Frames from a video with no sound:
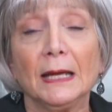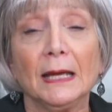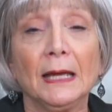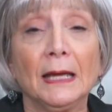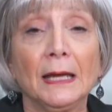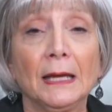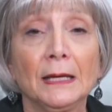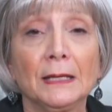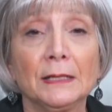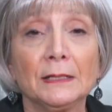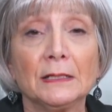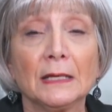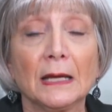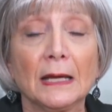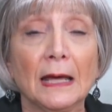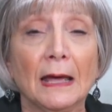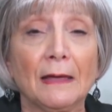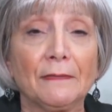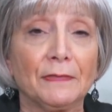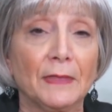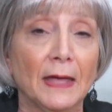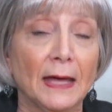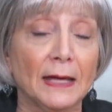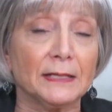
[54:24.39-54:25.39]
And
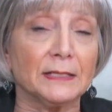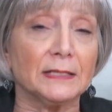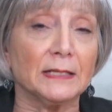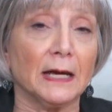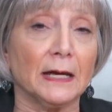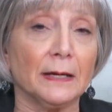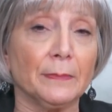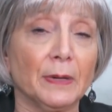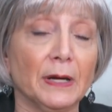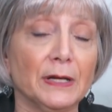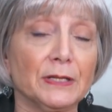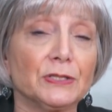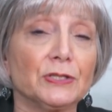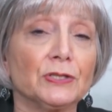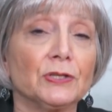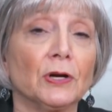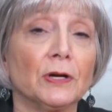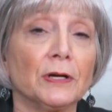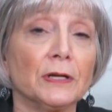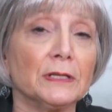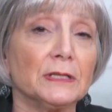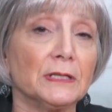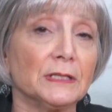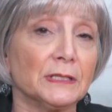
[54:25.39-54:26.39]
at that time, I
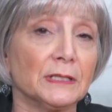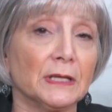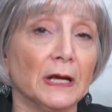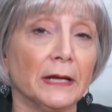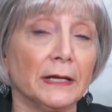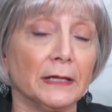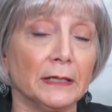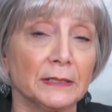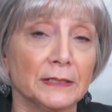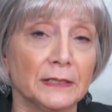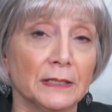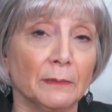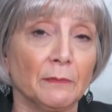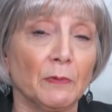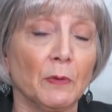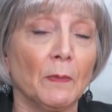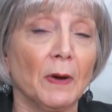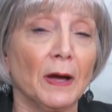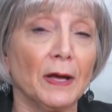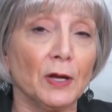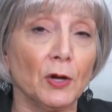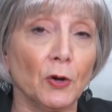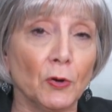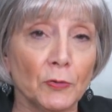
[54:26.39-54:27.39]
started designing some of
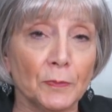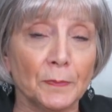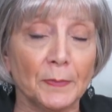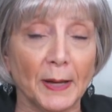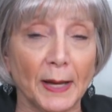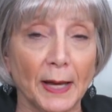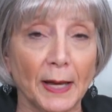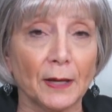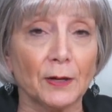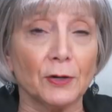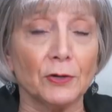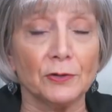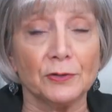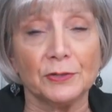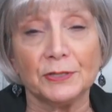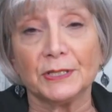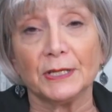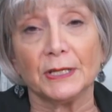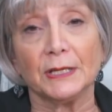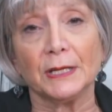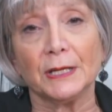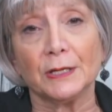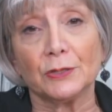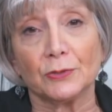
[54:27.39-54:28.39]
my own
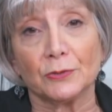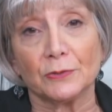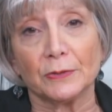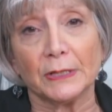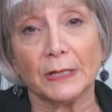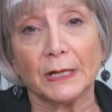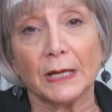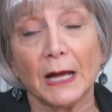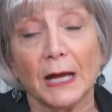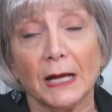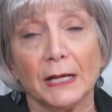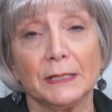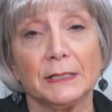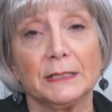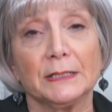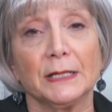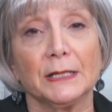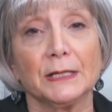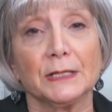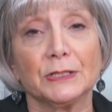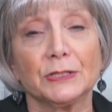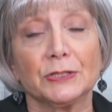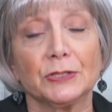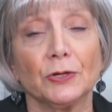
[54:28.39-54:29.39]
patterns and entering
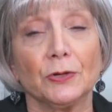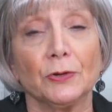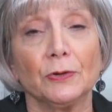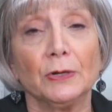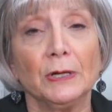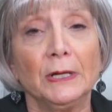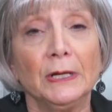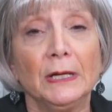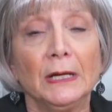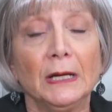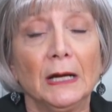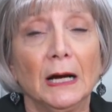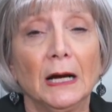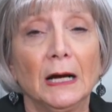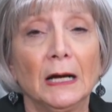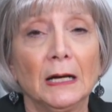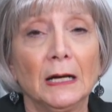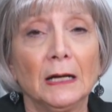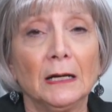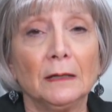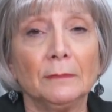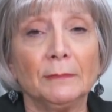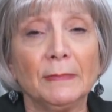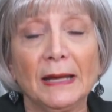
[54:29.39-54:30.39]
contests. So
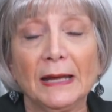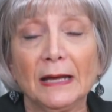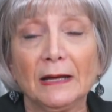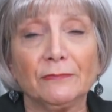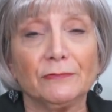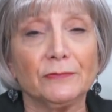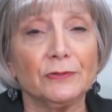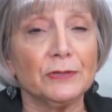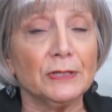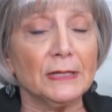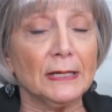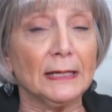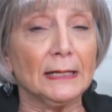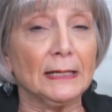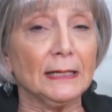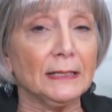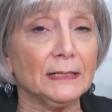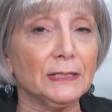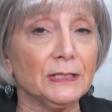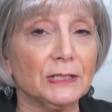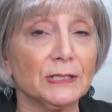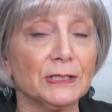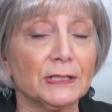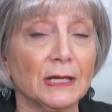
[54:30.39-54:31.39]
um, after that,
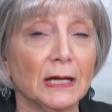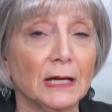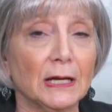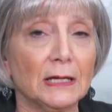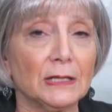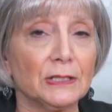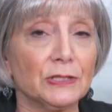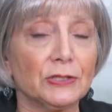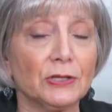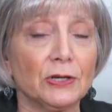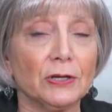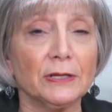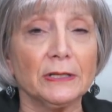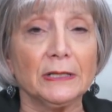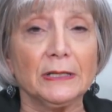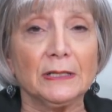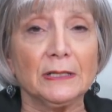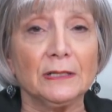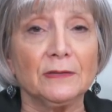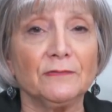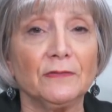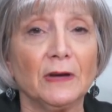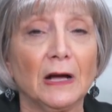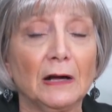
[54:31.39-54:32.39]
I just started
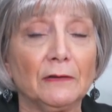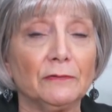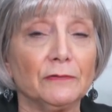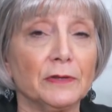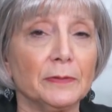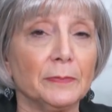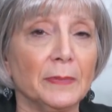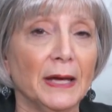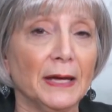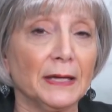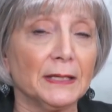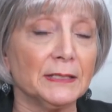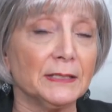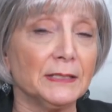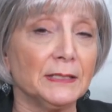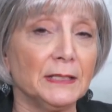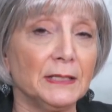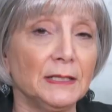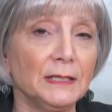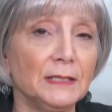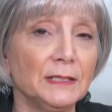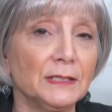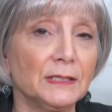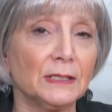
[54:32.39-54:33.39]
getting involved with
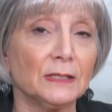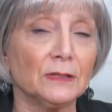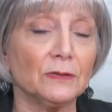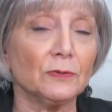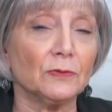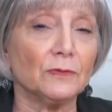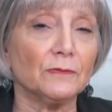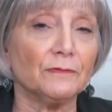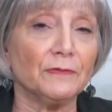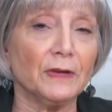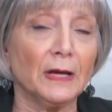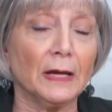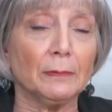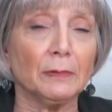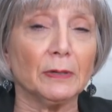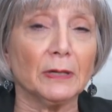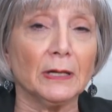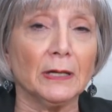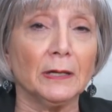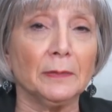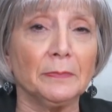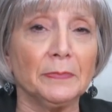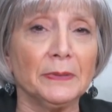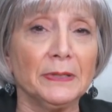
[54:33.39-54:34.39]
magazines and fabric
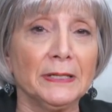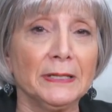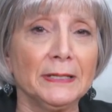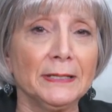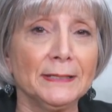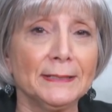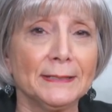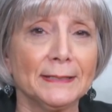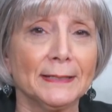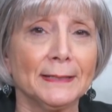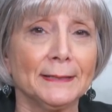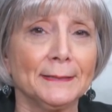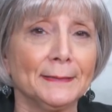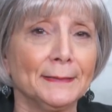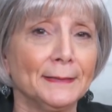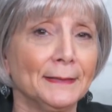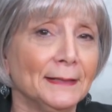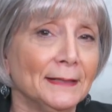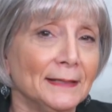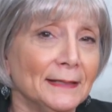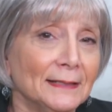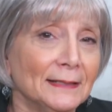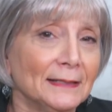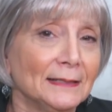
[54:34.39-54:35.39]
companies and.
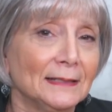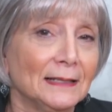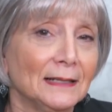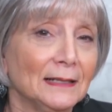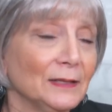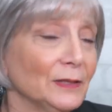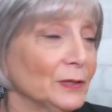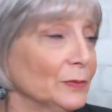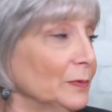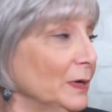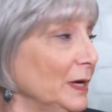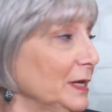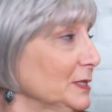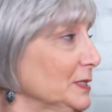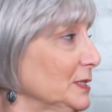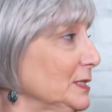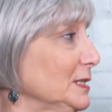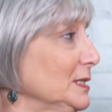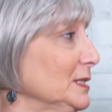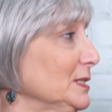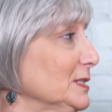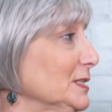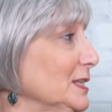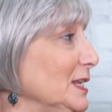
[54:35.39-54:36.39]
And the rest
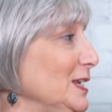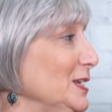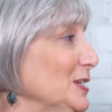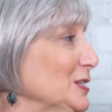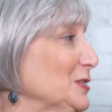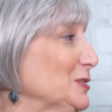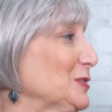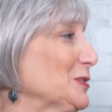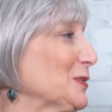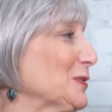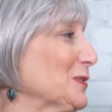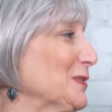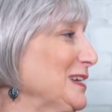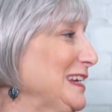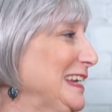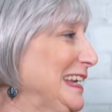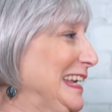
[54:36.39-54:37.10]
is history.